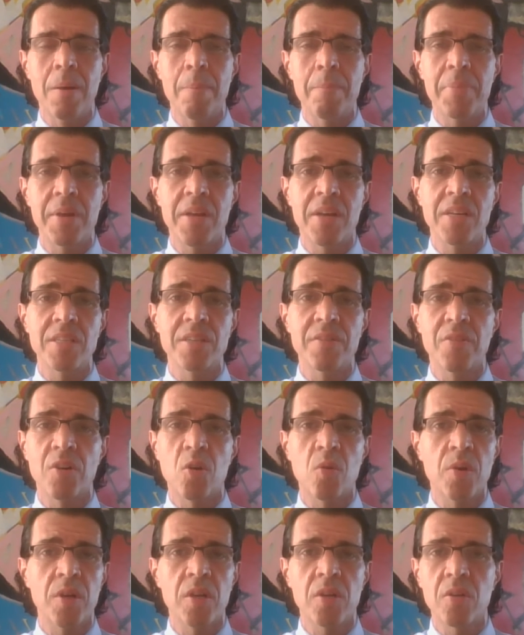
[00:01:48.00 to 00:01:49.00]
because of a
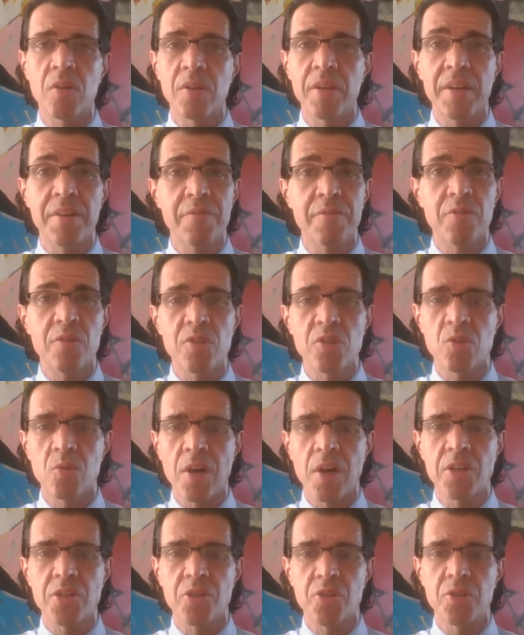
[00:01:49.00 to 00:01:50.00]
critical
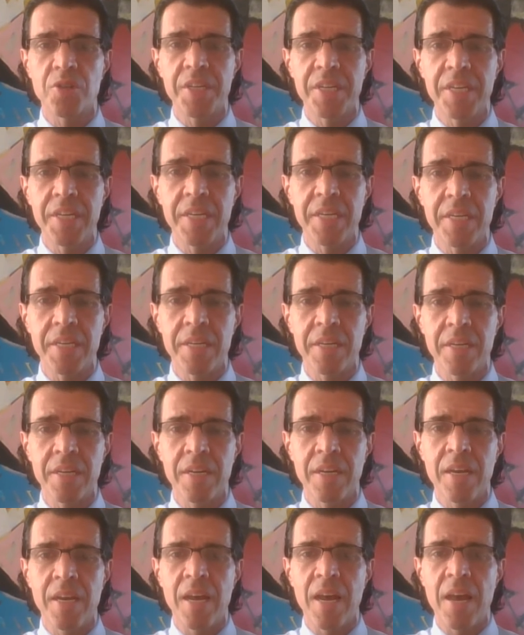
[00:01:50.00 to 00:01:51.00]
infrastructure need.
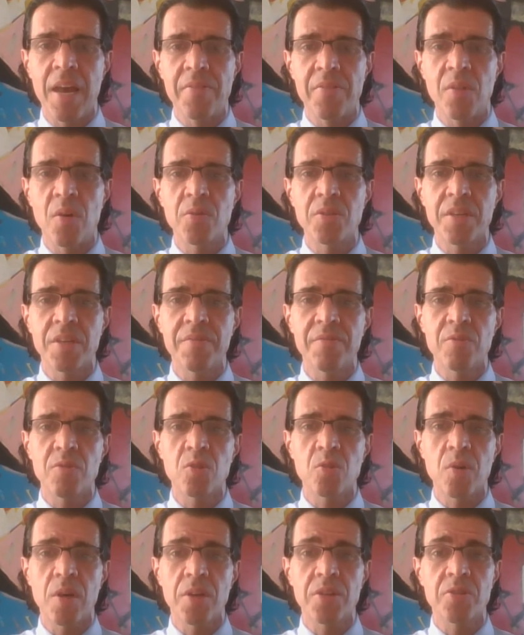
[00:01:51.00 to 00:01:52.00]
And those
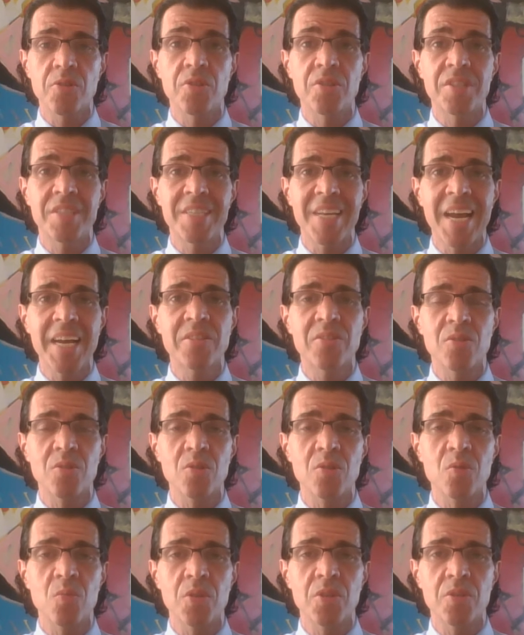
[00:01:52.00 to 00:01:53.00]
infrastructure
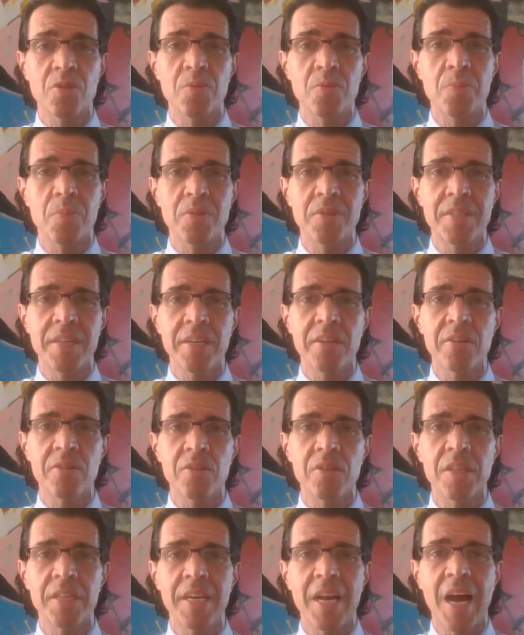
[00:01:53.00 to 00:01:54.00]
sectors, which are
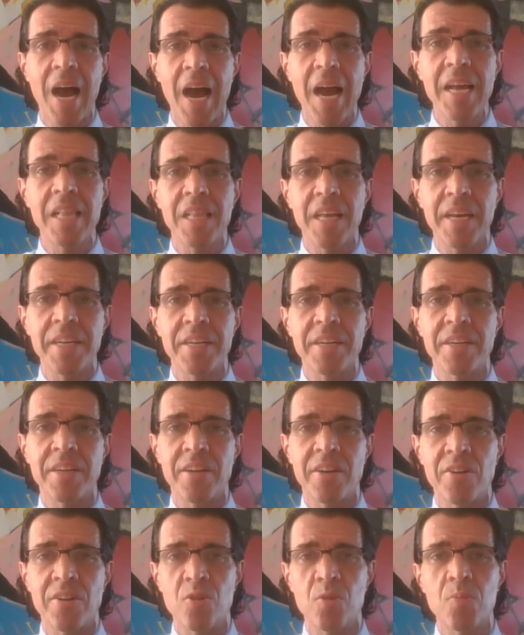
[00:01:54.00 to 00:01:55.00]
particularly highlighted
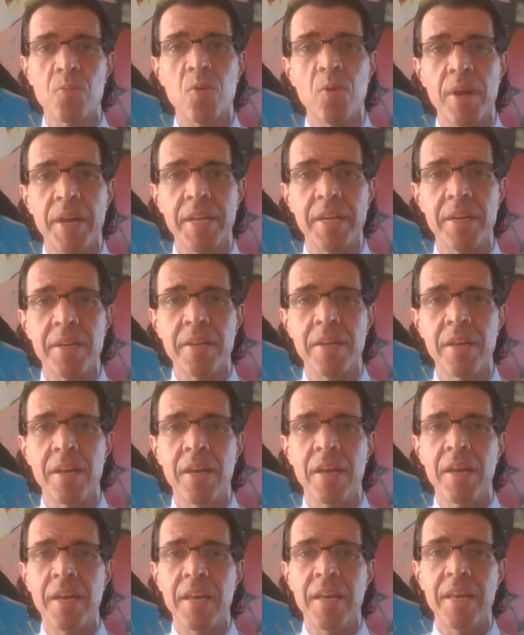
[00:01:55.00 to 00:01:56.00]
and enumerated
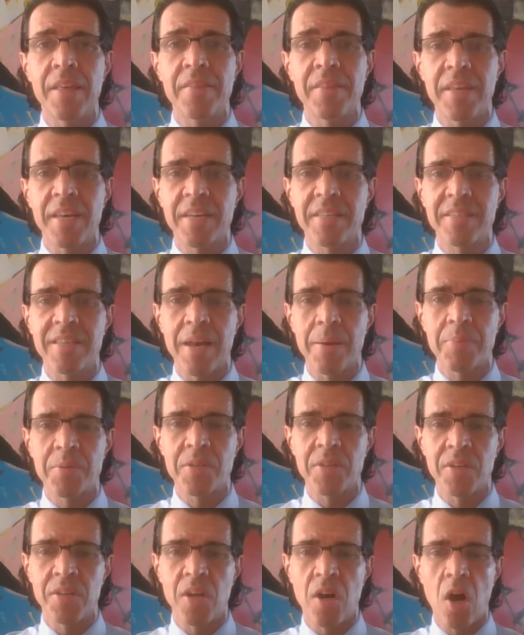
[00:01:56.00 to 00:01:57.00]
in the
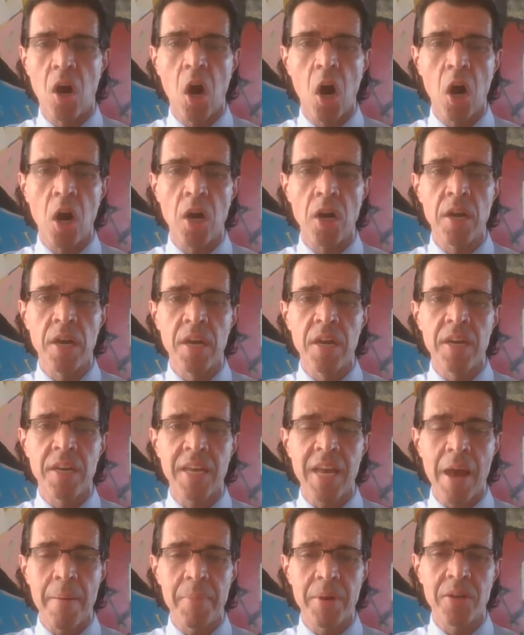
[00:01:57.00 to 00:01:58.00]
exception, are
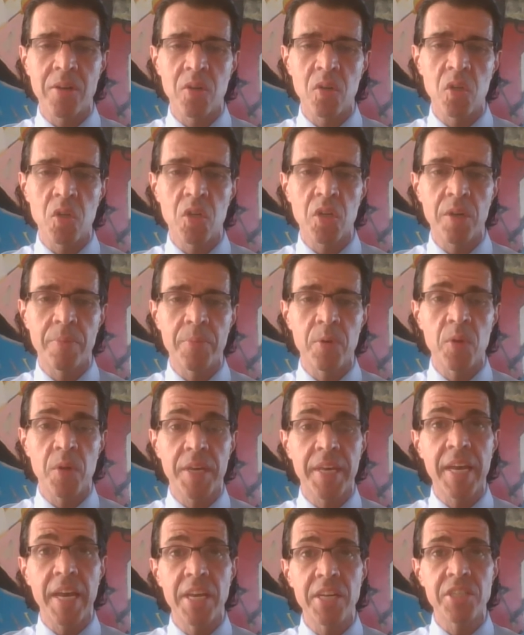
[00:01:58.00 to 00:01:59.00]
chemical,
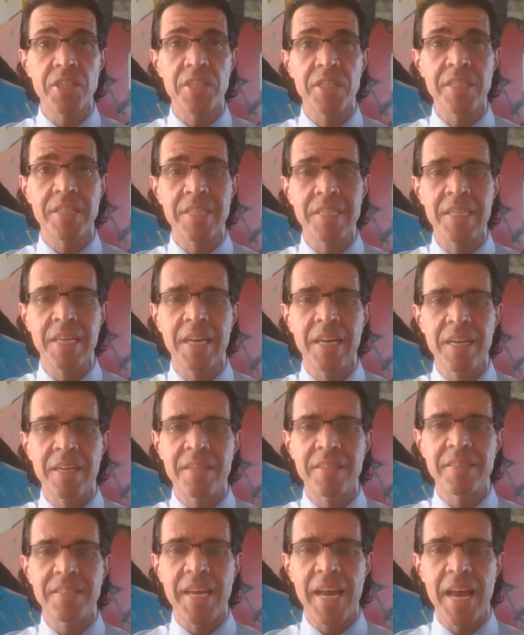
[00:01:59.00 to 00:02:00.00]
communications,
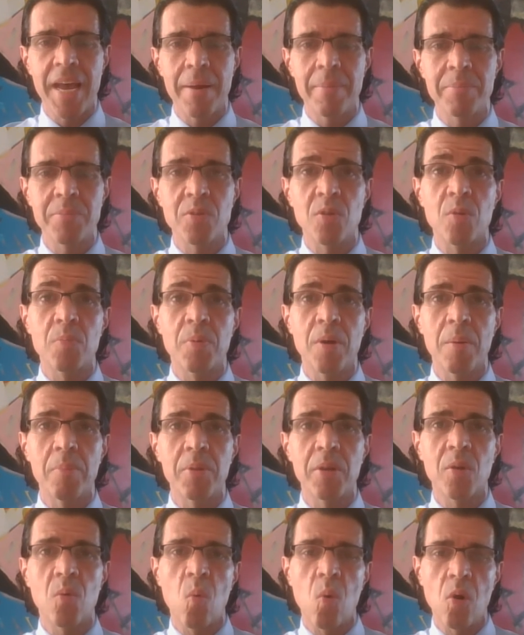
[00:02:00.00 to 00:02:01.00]
dams or
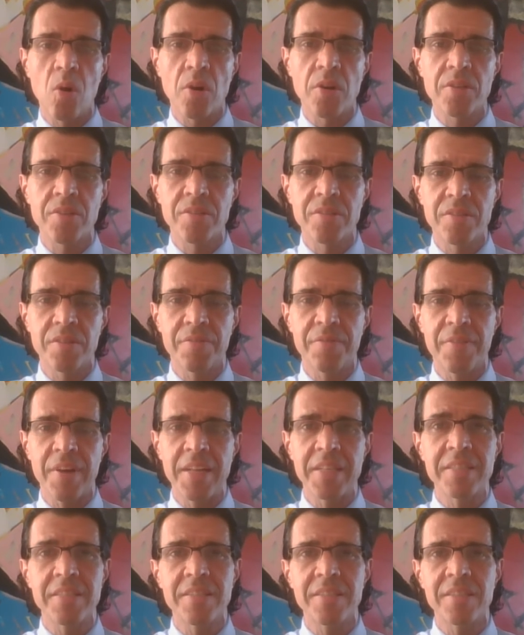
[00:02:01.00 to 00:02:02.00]
public works, defense,